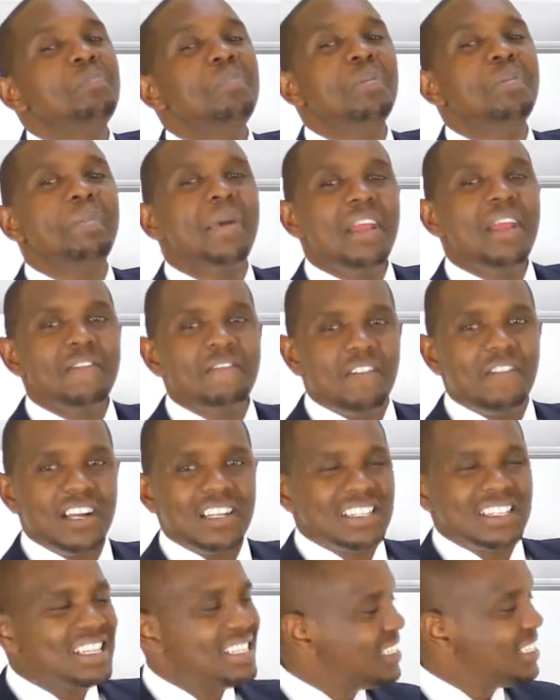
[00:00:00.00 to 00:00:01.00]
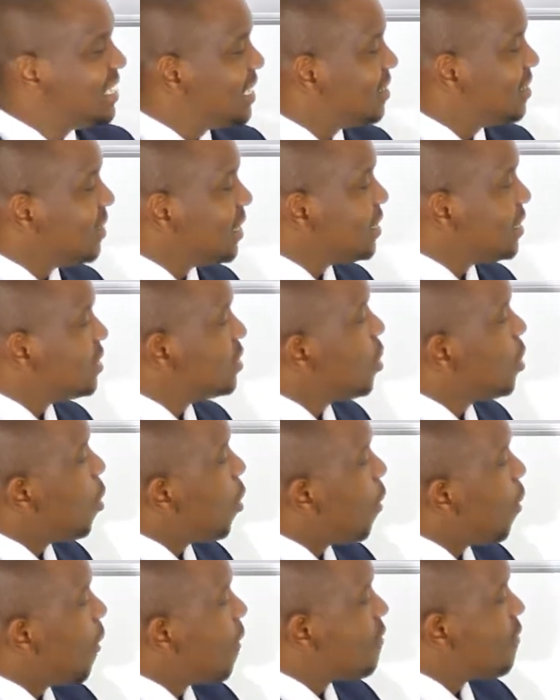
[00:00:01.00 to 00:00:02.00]
be paid fast. The secret
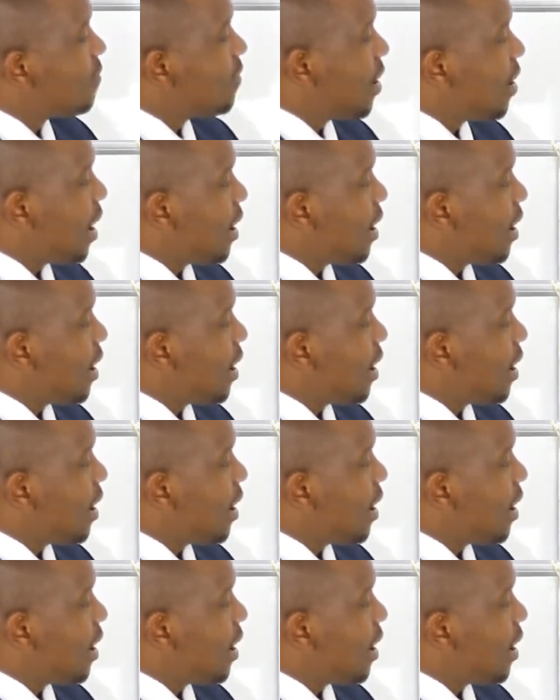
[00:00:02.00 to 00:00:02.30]
of